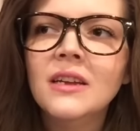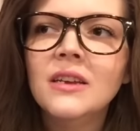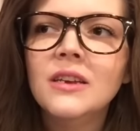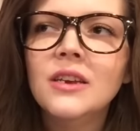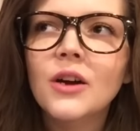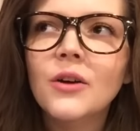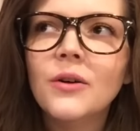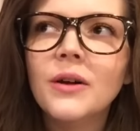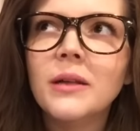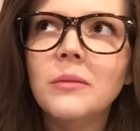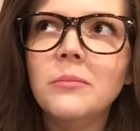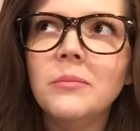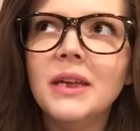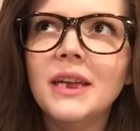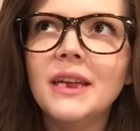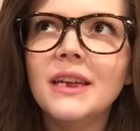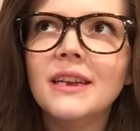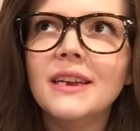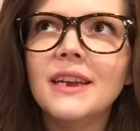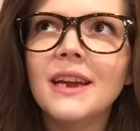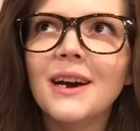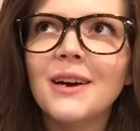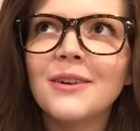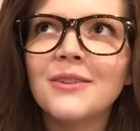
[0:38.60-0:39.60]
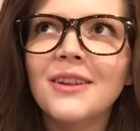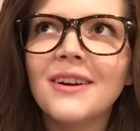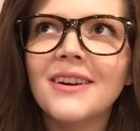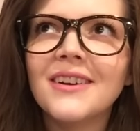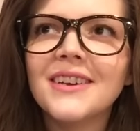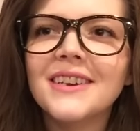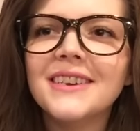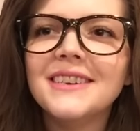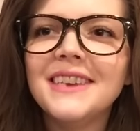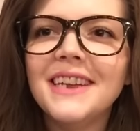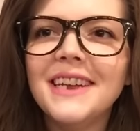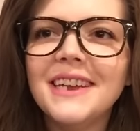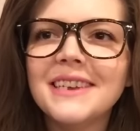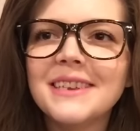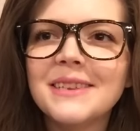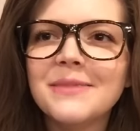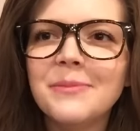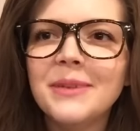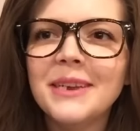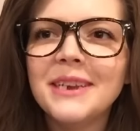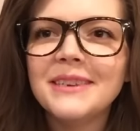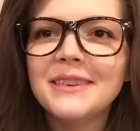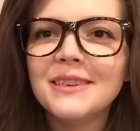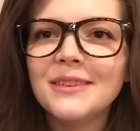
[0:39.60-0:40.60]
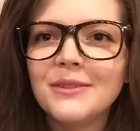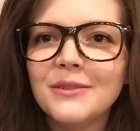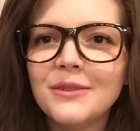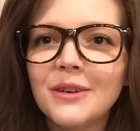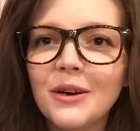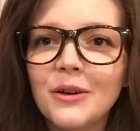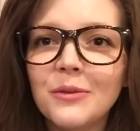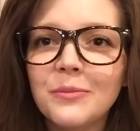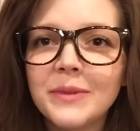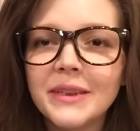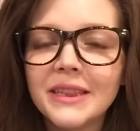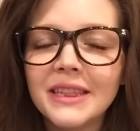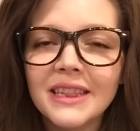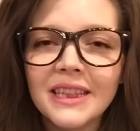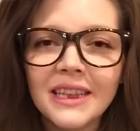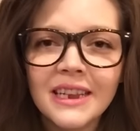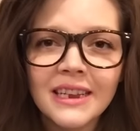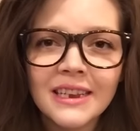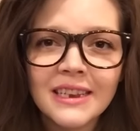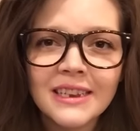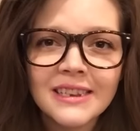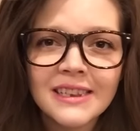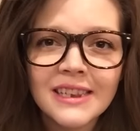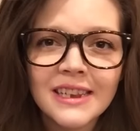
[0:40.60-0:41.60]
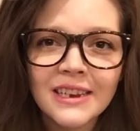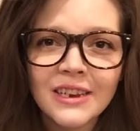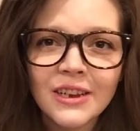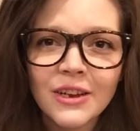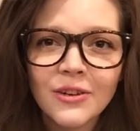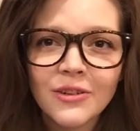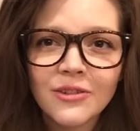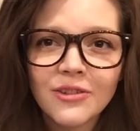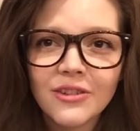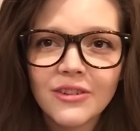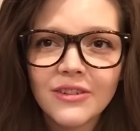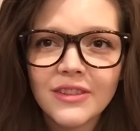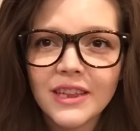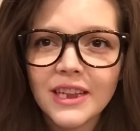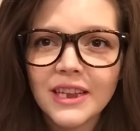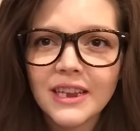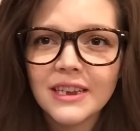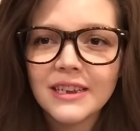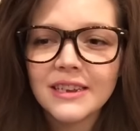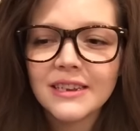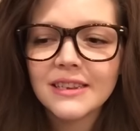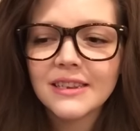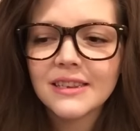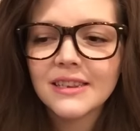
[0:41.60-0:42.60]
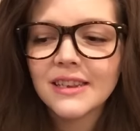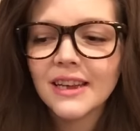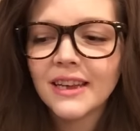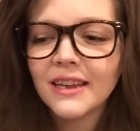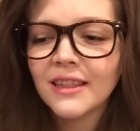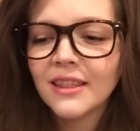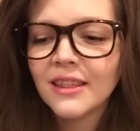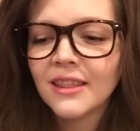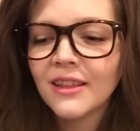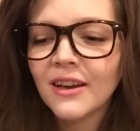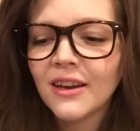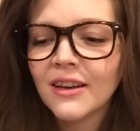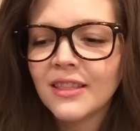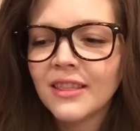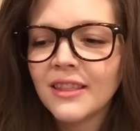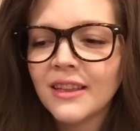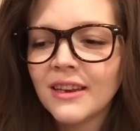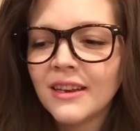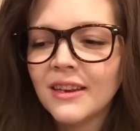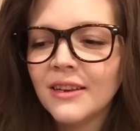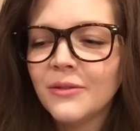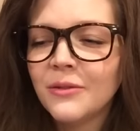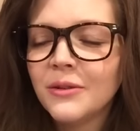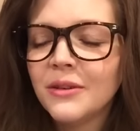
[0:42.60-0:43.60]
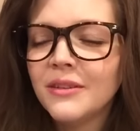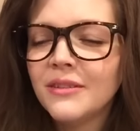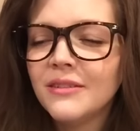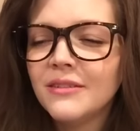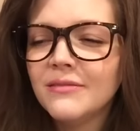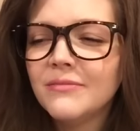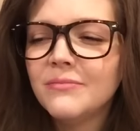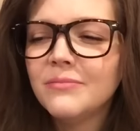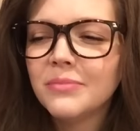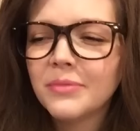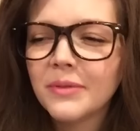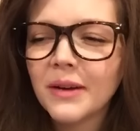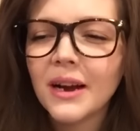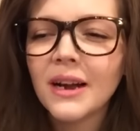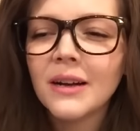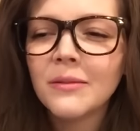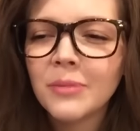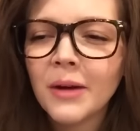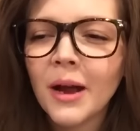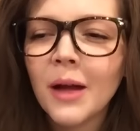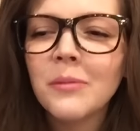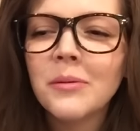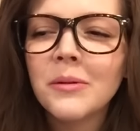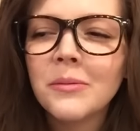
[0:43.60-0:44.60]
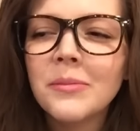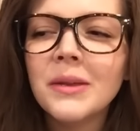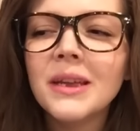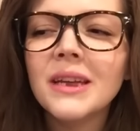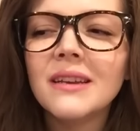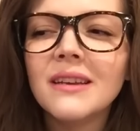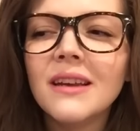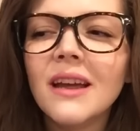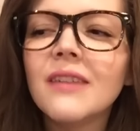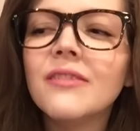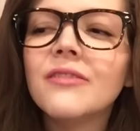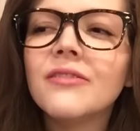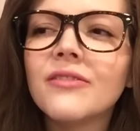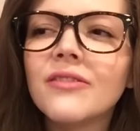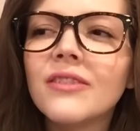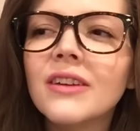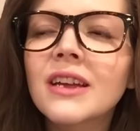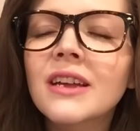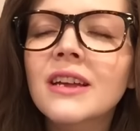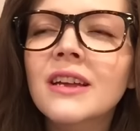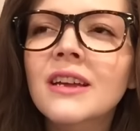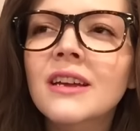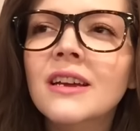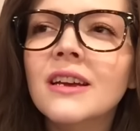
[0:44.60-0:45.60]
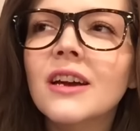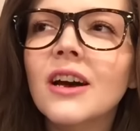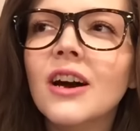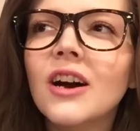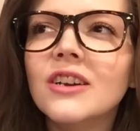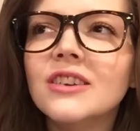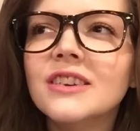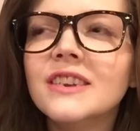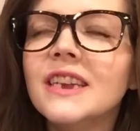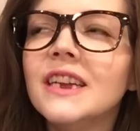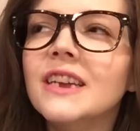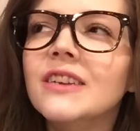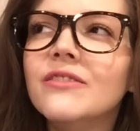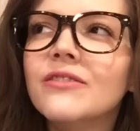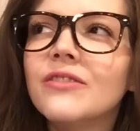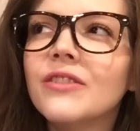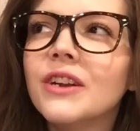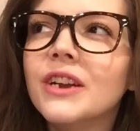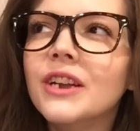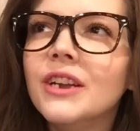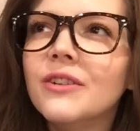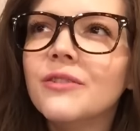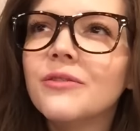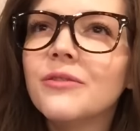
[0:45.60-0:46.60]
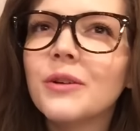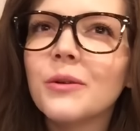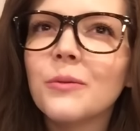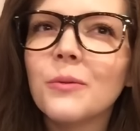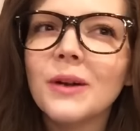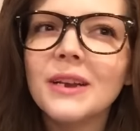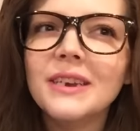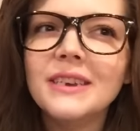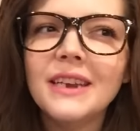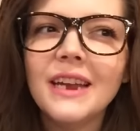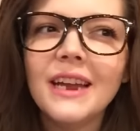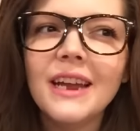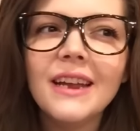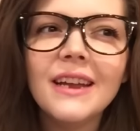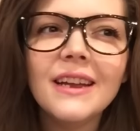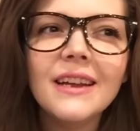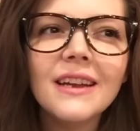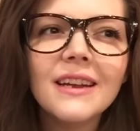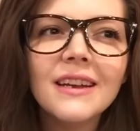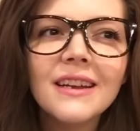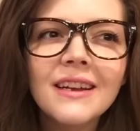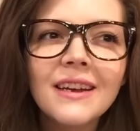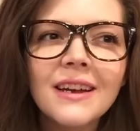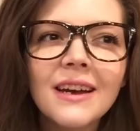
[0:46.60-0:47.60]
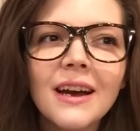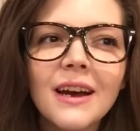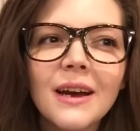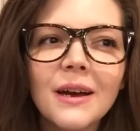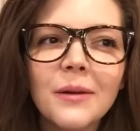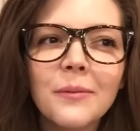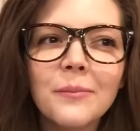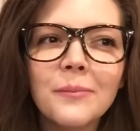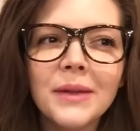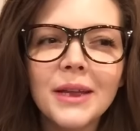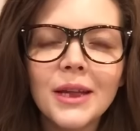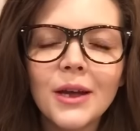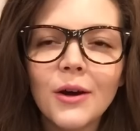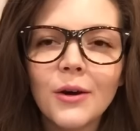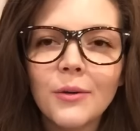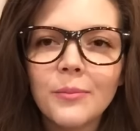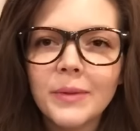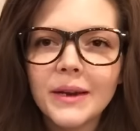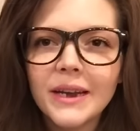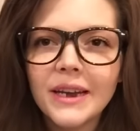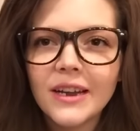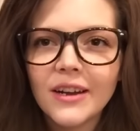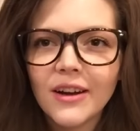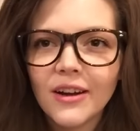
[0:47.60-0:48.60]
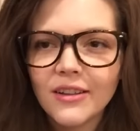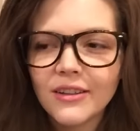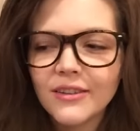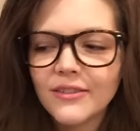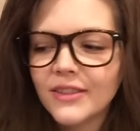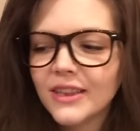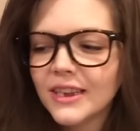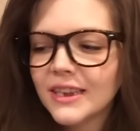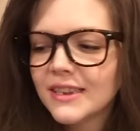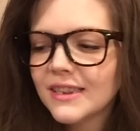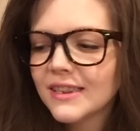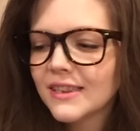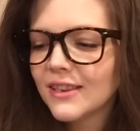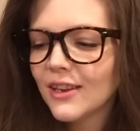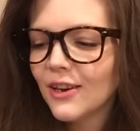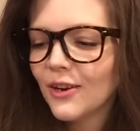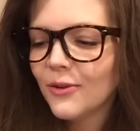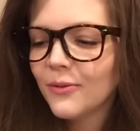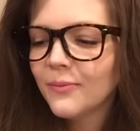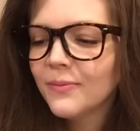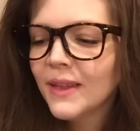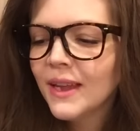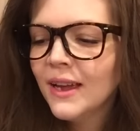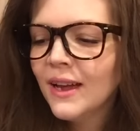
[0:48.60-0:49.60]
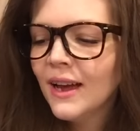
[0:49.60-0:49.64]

knowing me and how long it takes me to open things and go through things, I thought that it would pr- probably be enough content for you for one day, um, me opening all of this. So